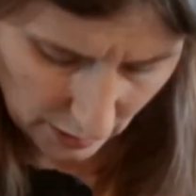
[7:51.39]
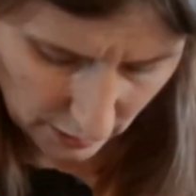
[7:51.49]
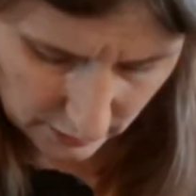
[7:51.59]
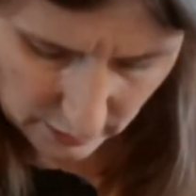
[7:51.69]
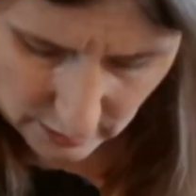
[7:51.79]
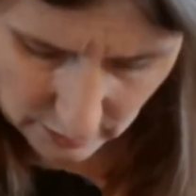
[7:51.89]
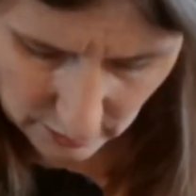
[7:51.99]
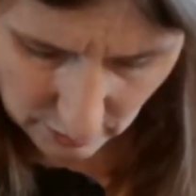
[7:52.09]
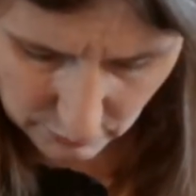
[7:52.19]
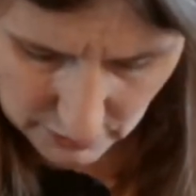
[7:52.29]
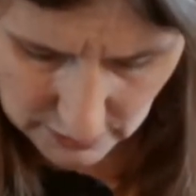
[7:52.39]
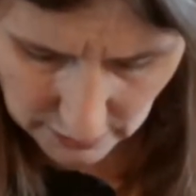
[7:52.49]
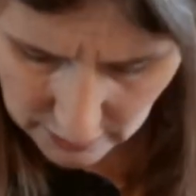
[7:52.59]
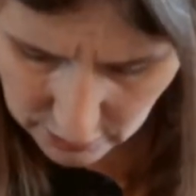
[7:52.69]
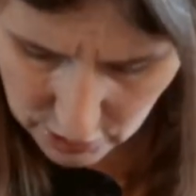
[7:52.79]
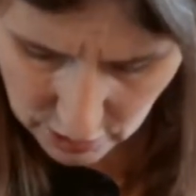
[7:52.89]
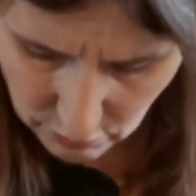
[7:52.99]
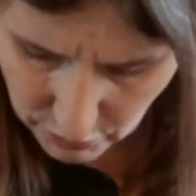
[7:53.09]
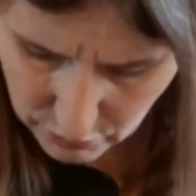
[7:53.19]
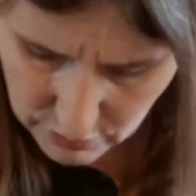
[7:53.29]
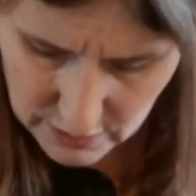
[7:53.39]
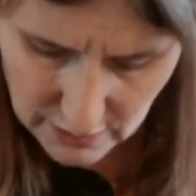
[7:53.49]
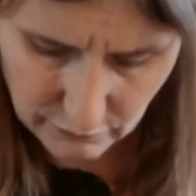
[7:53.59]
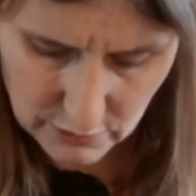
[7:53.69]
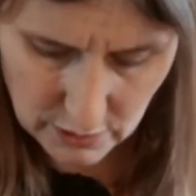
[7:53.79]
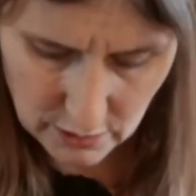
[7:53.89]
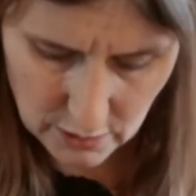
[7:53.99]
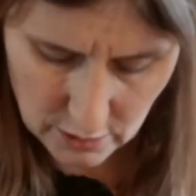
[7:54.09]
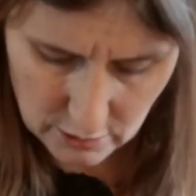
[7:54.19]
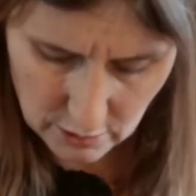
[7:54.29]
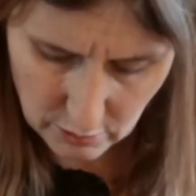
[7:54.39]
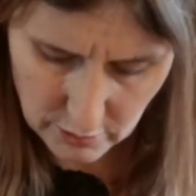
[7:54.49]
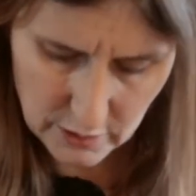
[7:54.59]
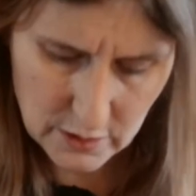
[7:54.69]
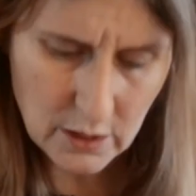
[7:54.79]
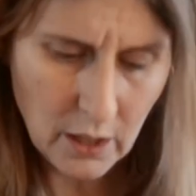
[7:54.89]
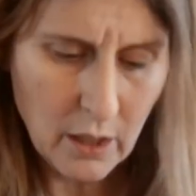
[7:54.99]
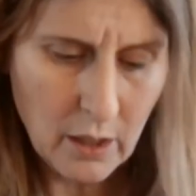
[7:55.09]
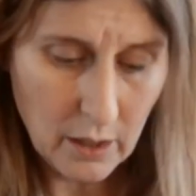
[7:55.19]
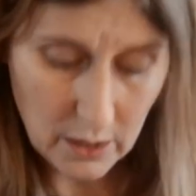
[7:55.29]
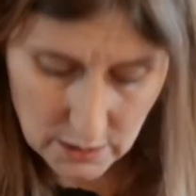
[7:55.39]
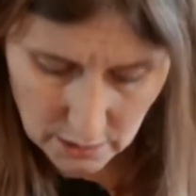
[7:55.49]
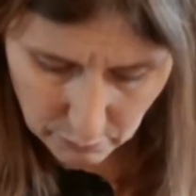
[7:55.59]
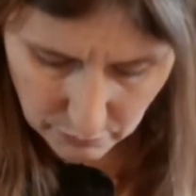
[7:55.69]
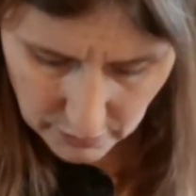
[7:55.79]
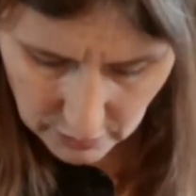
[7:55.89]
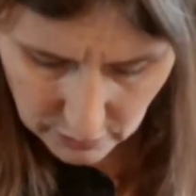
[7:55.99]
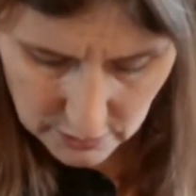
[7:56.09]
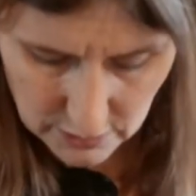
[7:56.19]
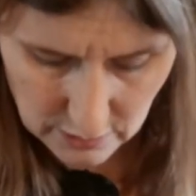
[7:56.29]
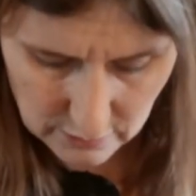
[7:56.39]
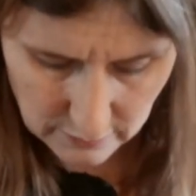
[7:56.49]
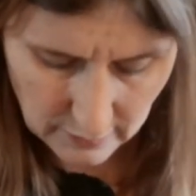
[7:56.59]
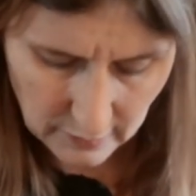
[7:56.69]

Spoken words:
and I think they're retailing at $279, is a pretty good deal.